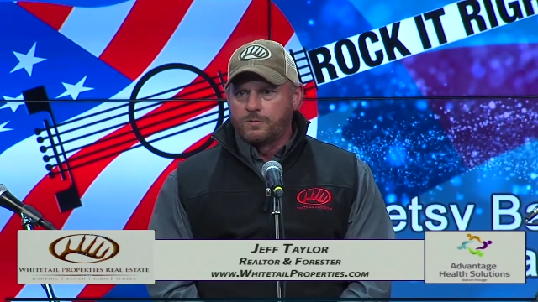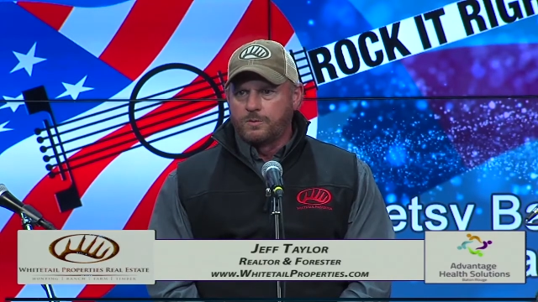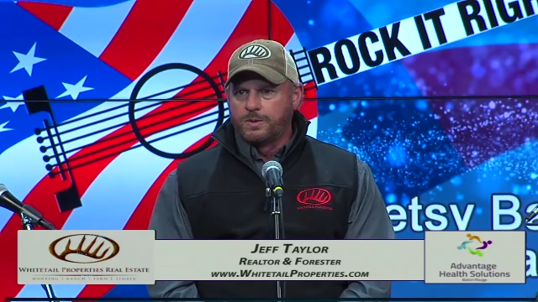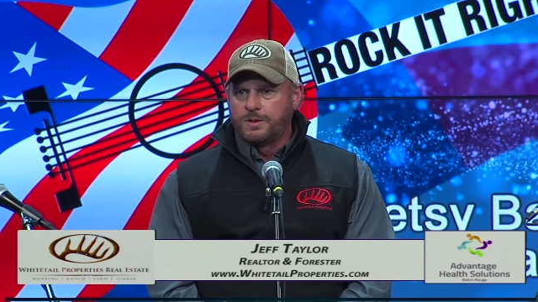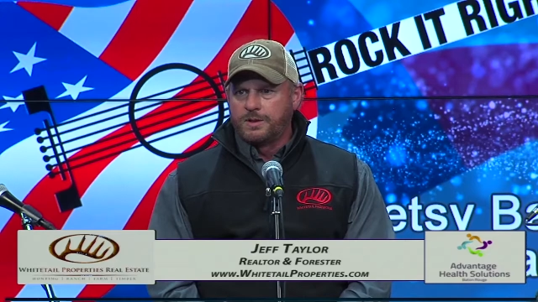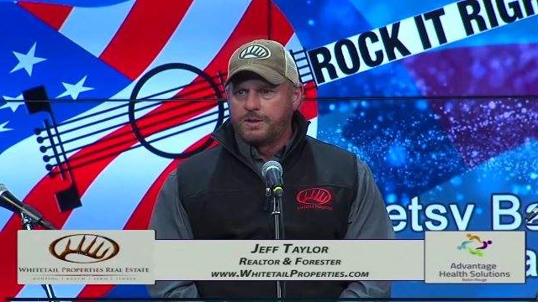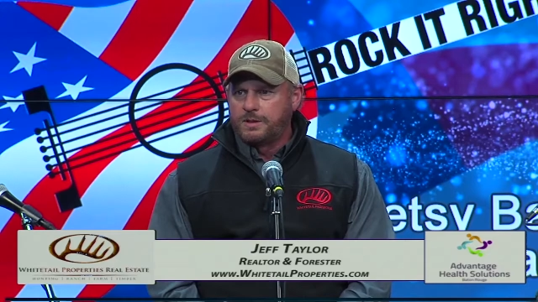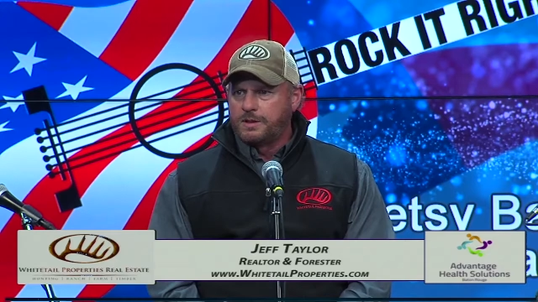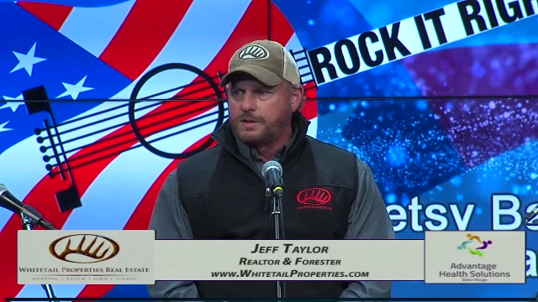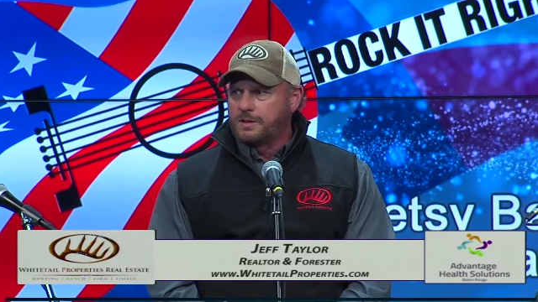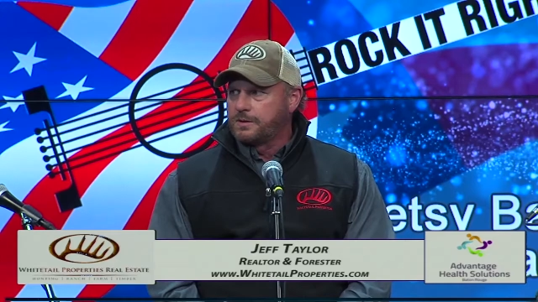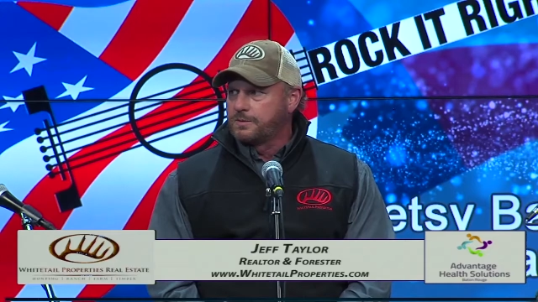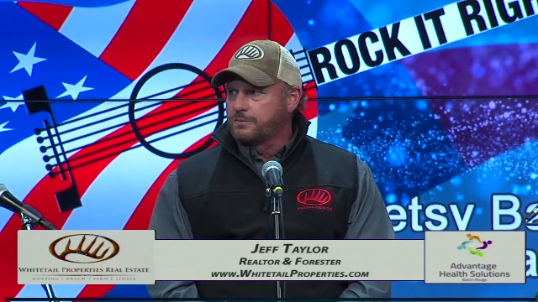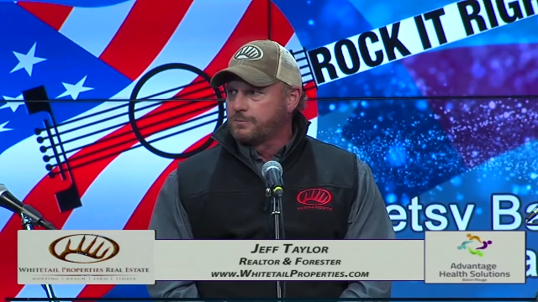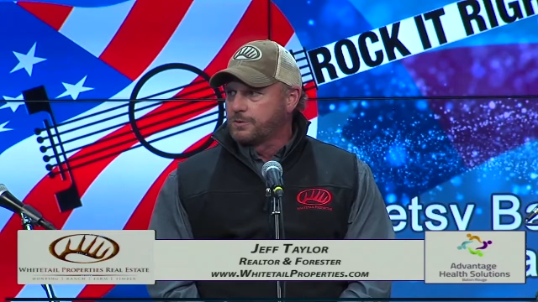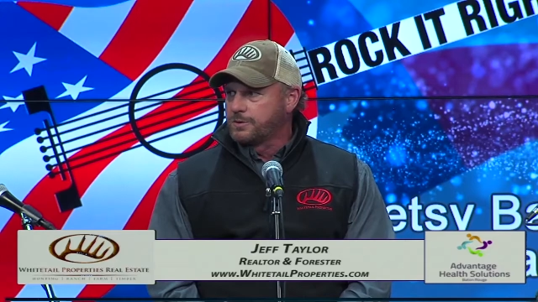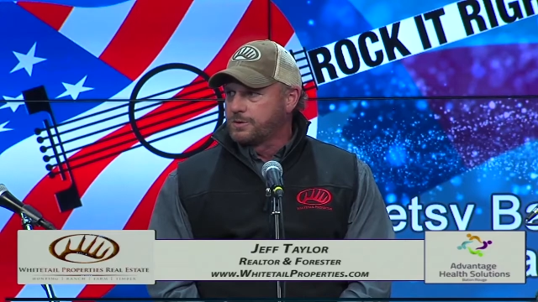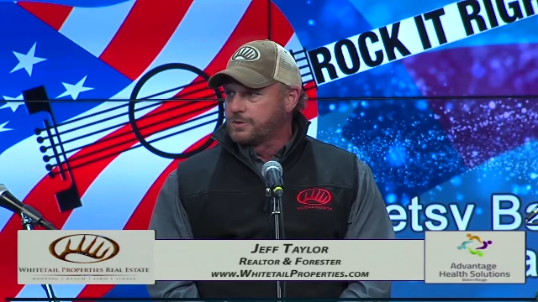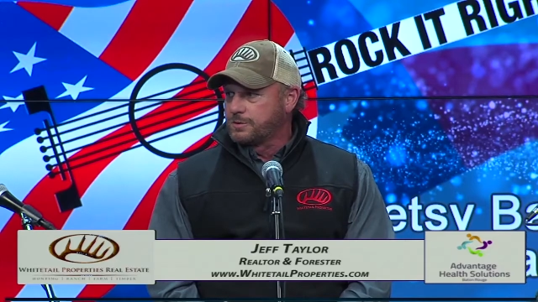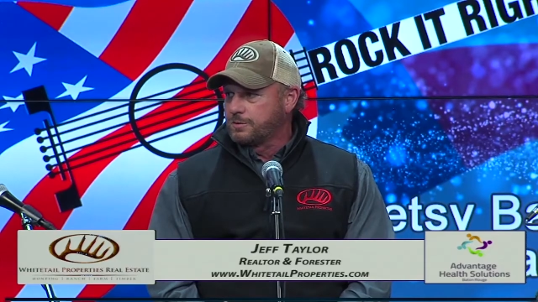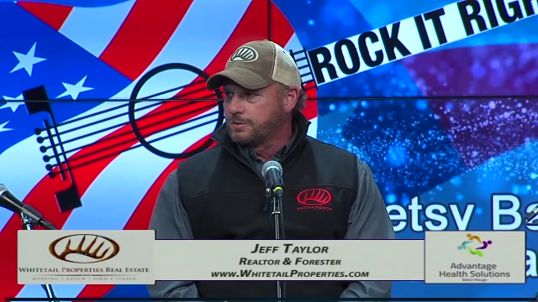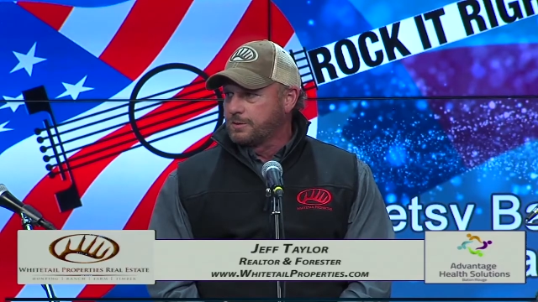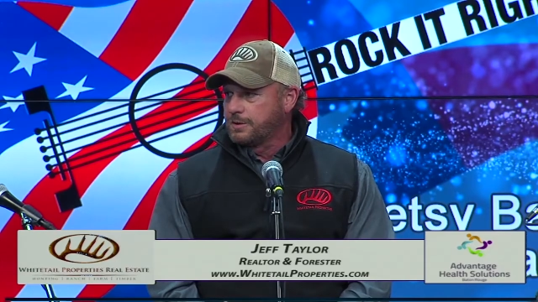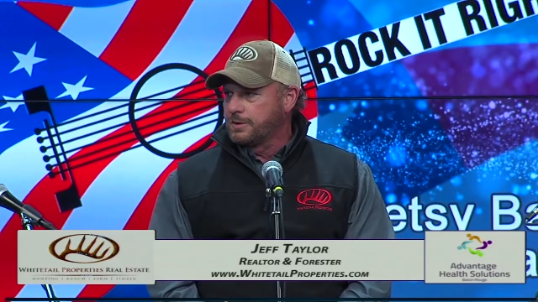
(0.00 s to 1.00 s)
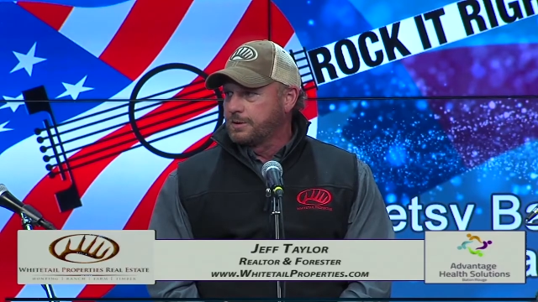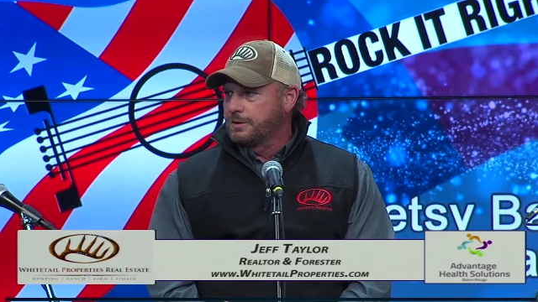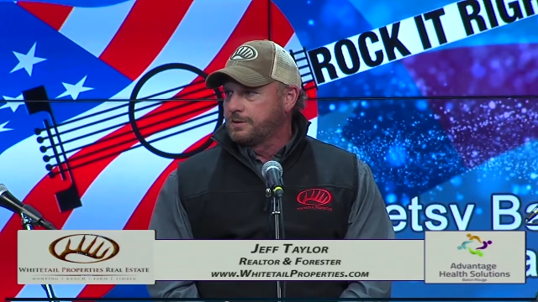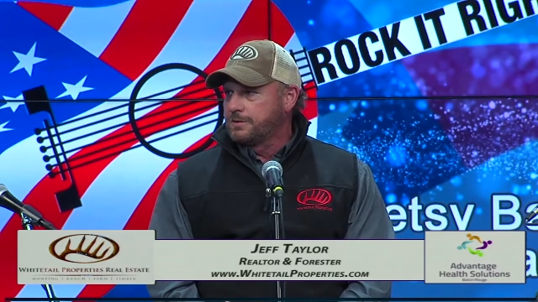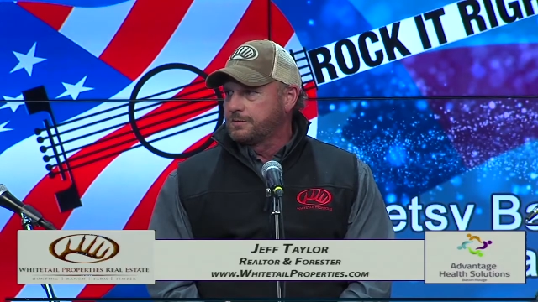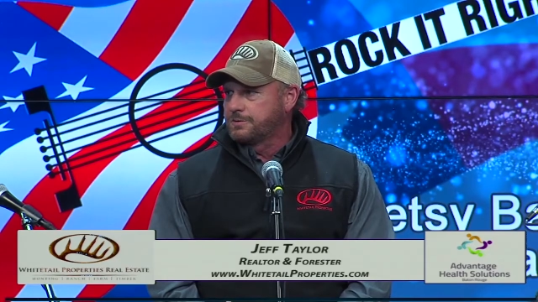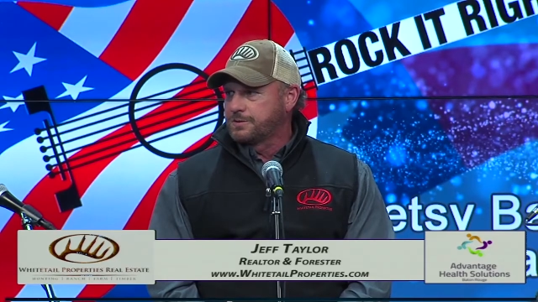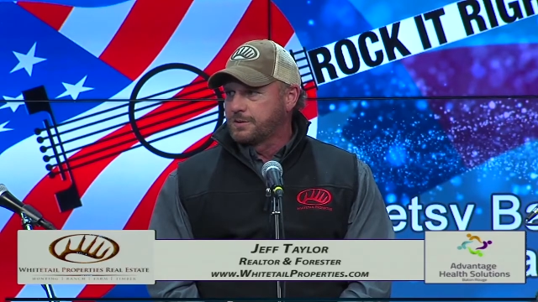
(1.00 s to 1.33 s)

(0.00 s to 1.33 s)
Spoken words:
weekend retreat,